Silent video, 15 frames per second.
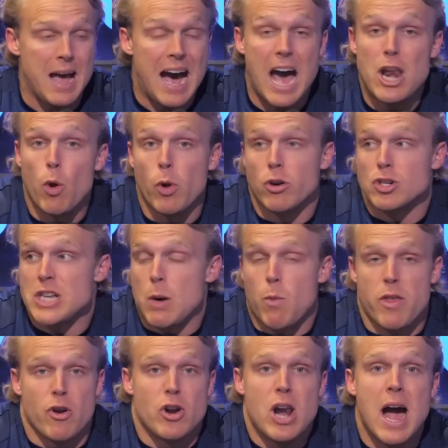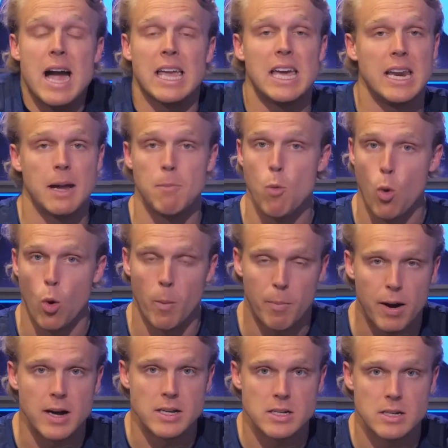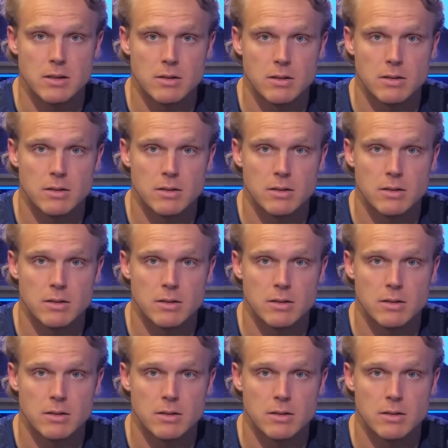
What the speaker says: I don't understand why they're not getting more buzz.